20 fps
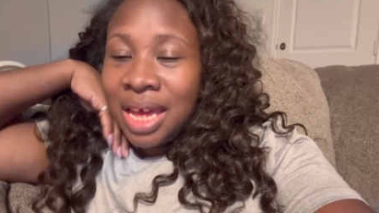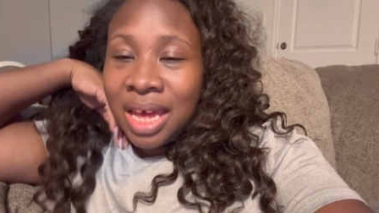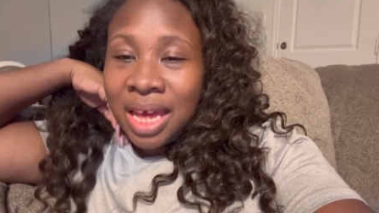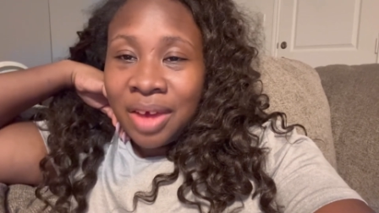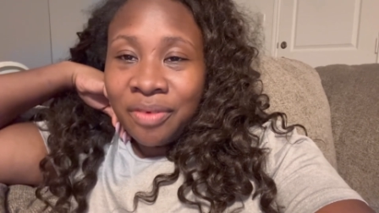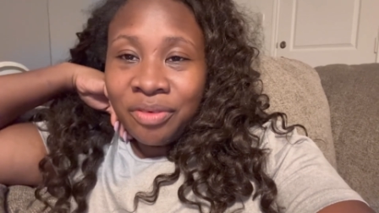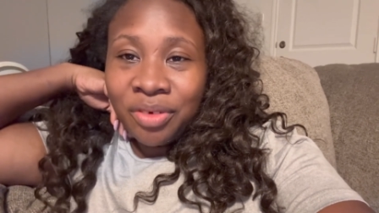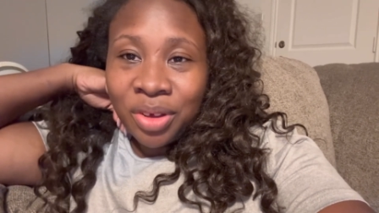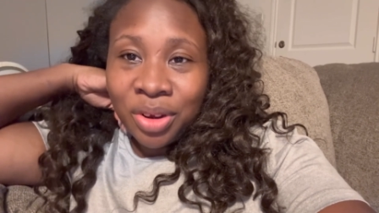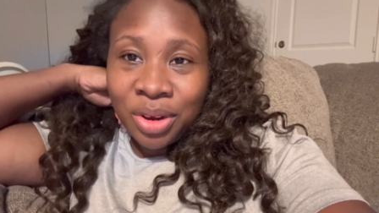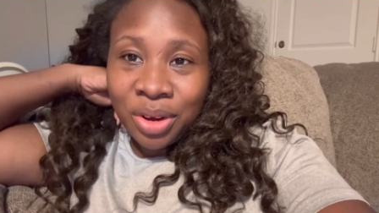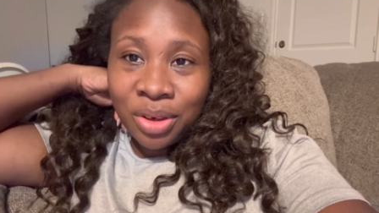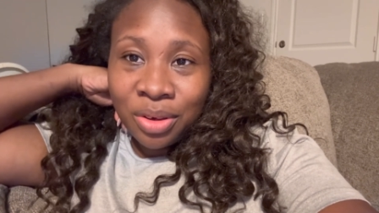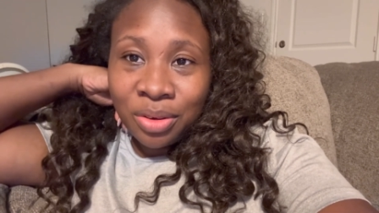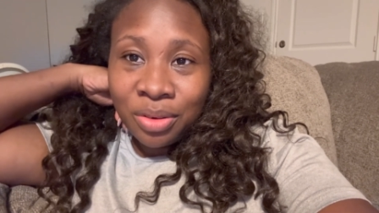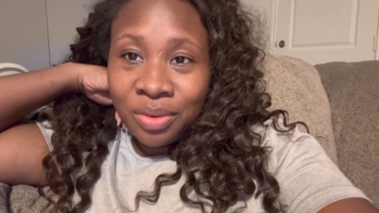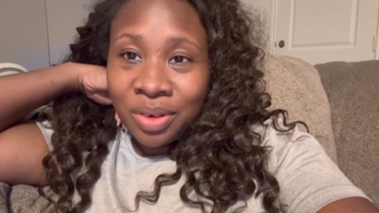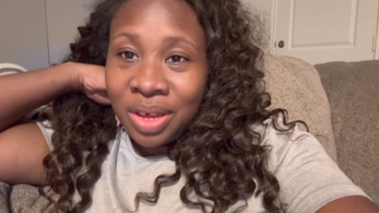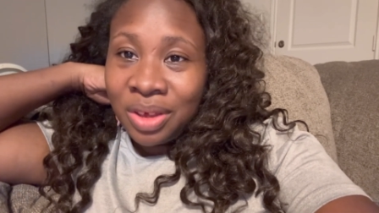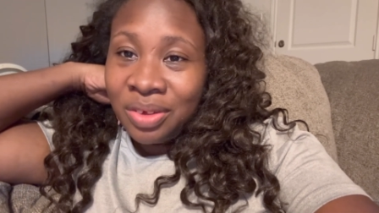If you're
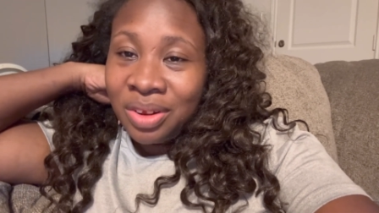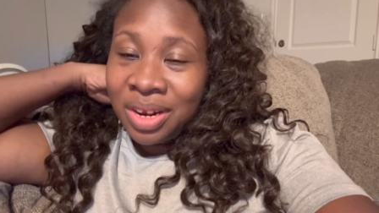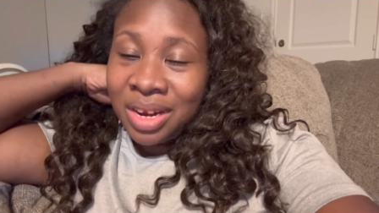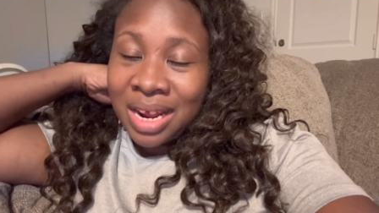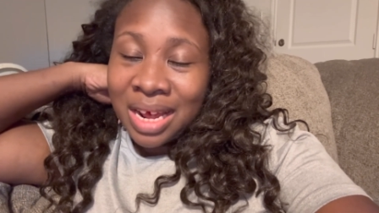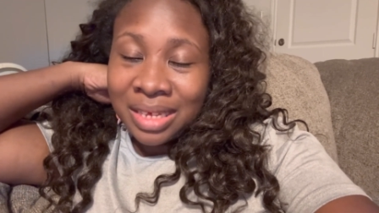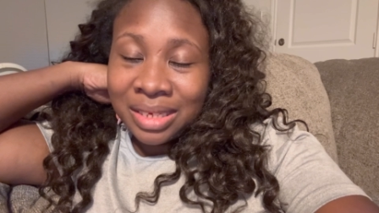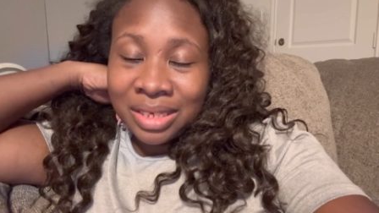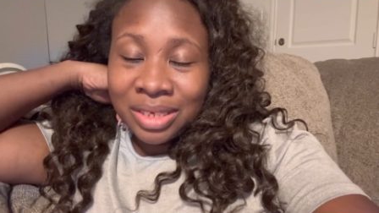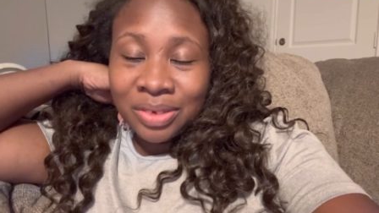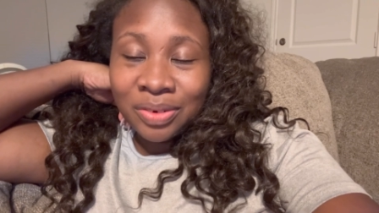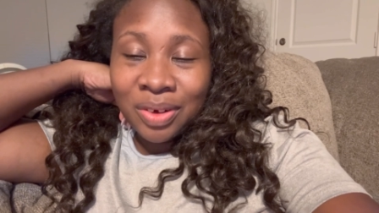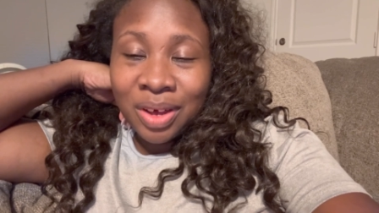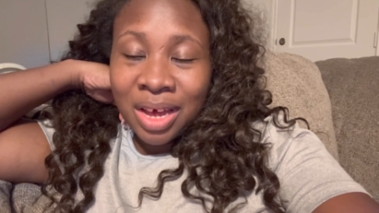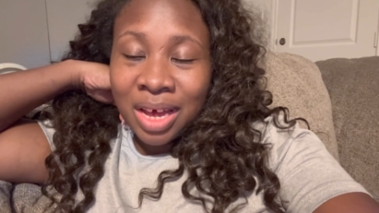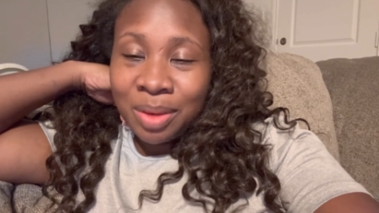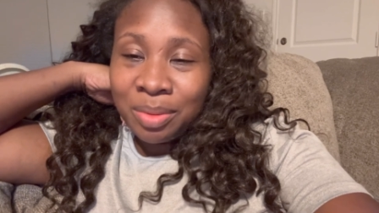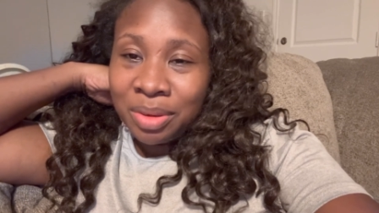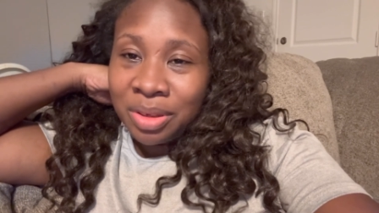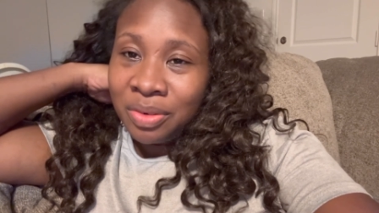new and you did not
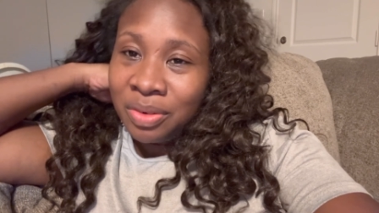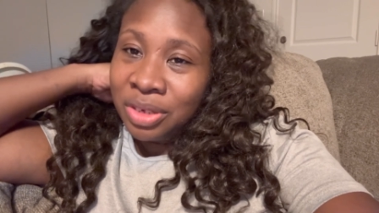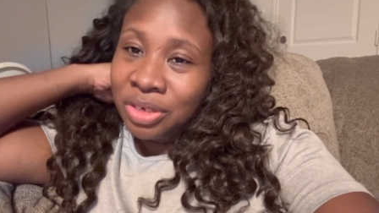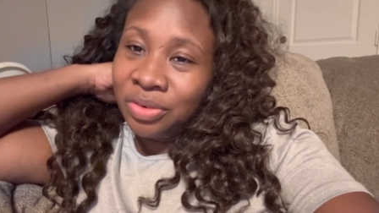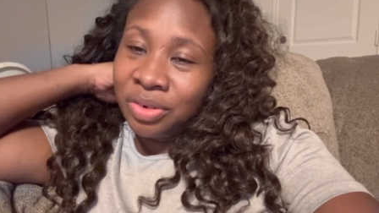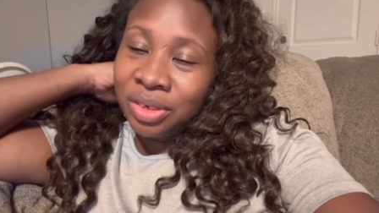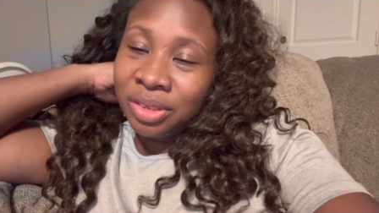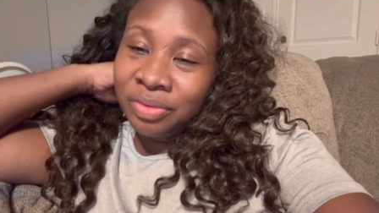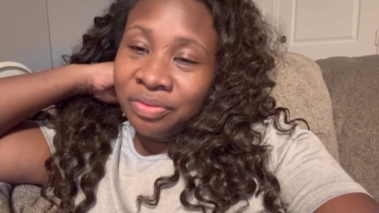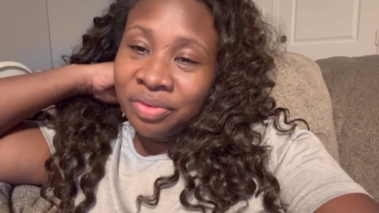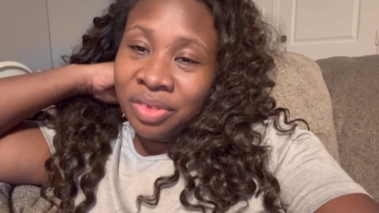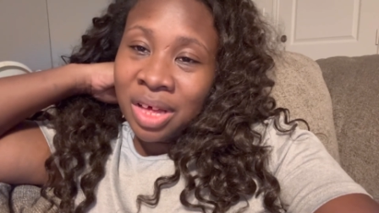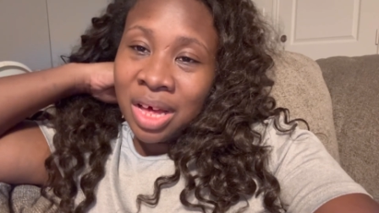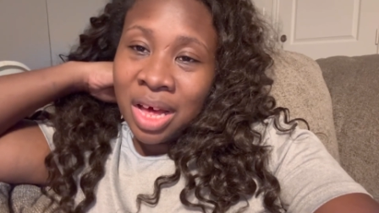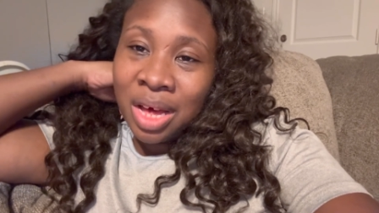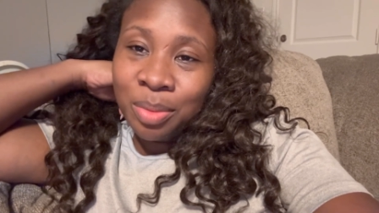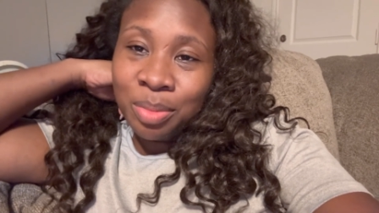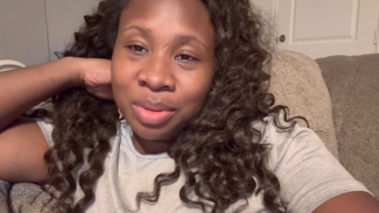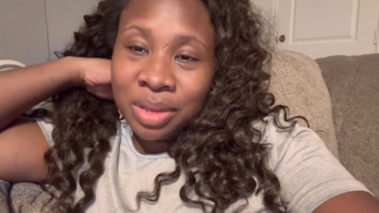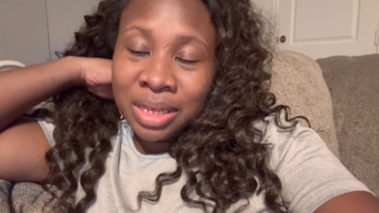subscribe and you enjoyed the
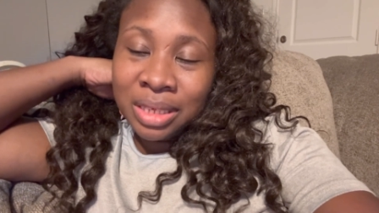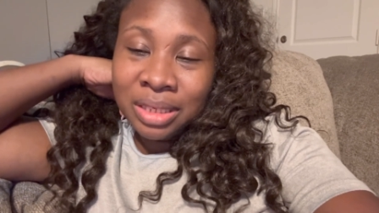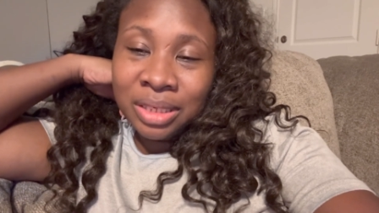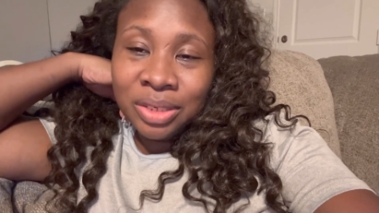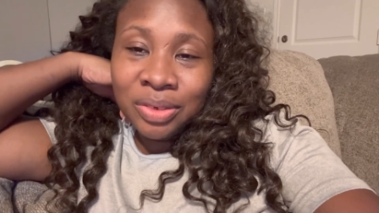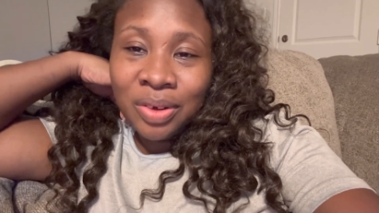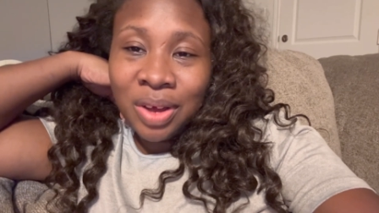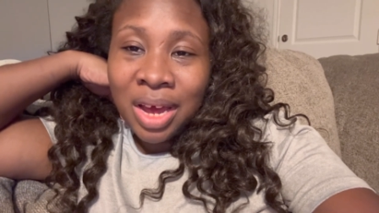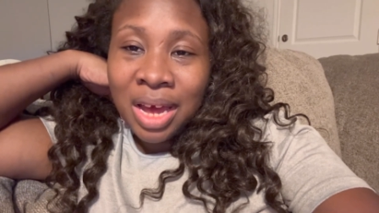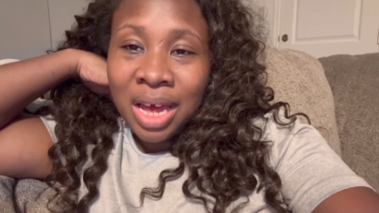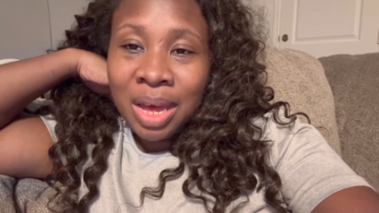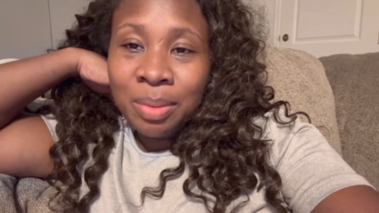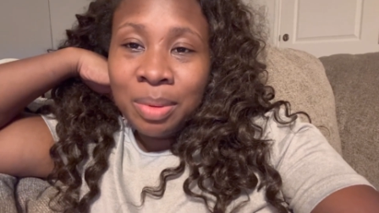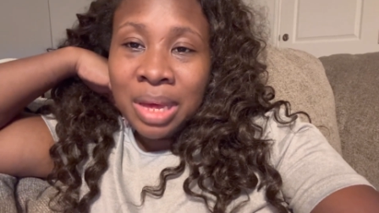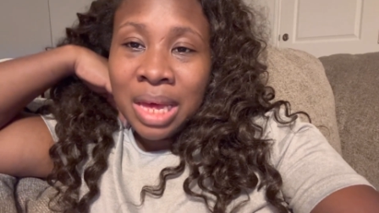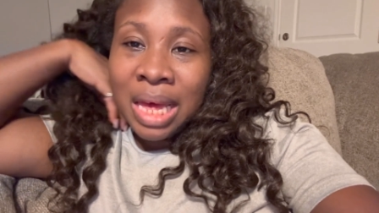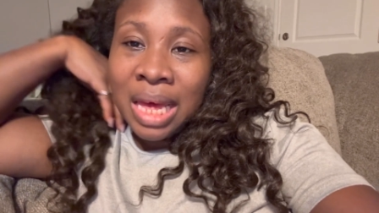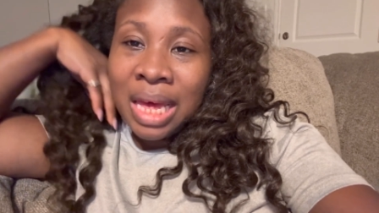vlog, please subscribe,